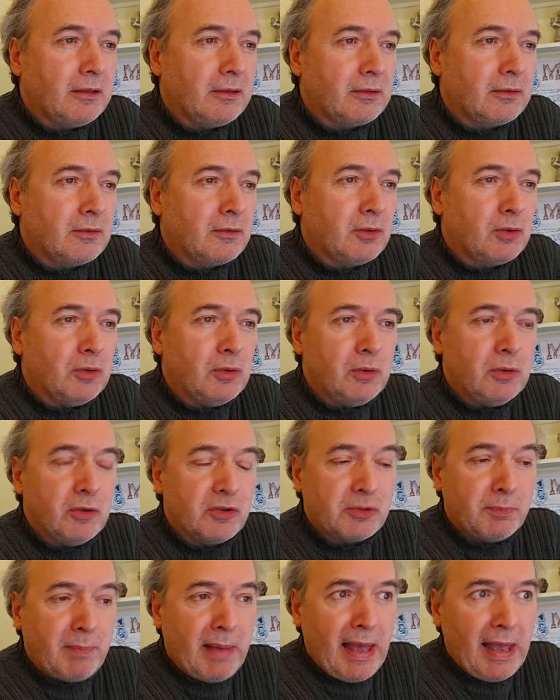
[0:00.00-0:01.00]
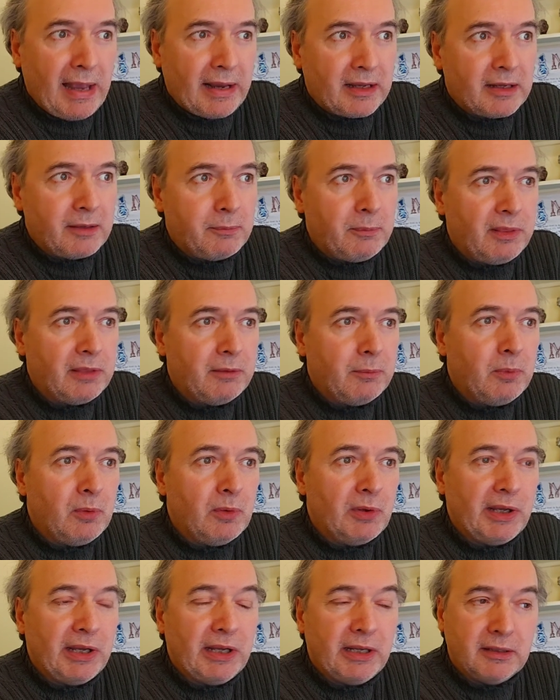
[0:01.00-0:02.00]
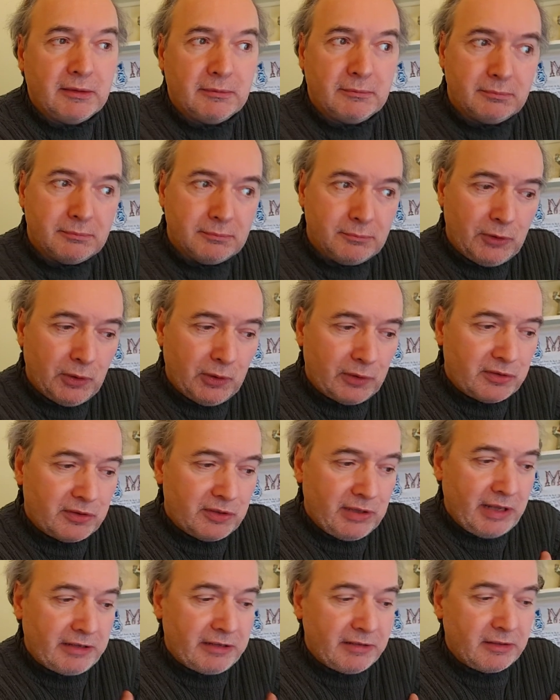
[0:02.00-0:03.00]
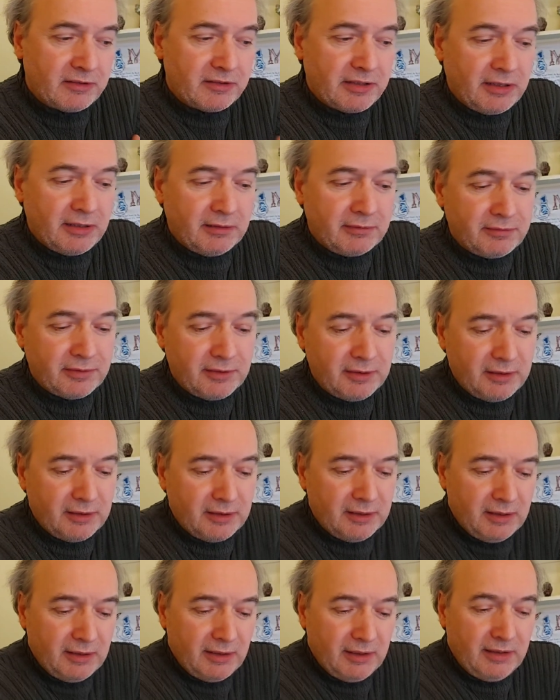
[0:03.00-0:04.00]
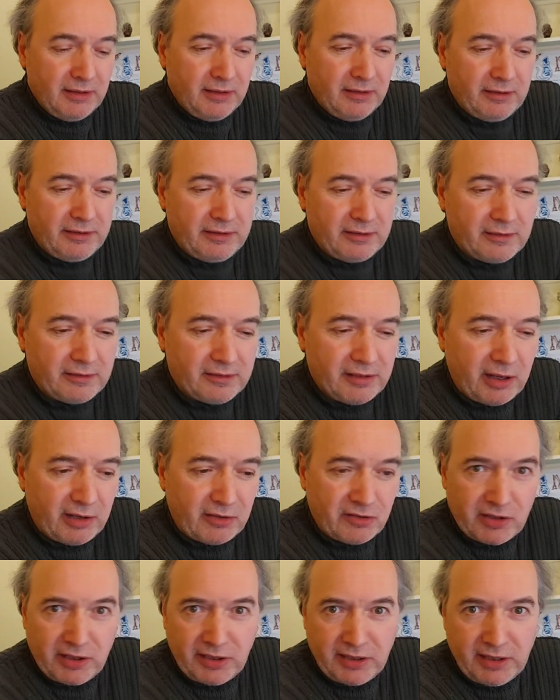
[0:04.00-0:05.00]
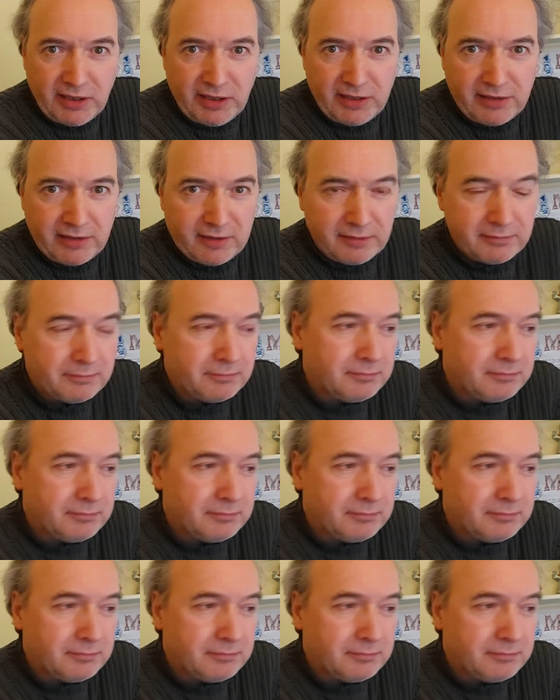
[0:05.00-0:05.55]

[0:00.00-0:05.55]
took a horse back with the warning not to let herself touch the earth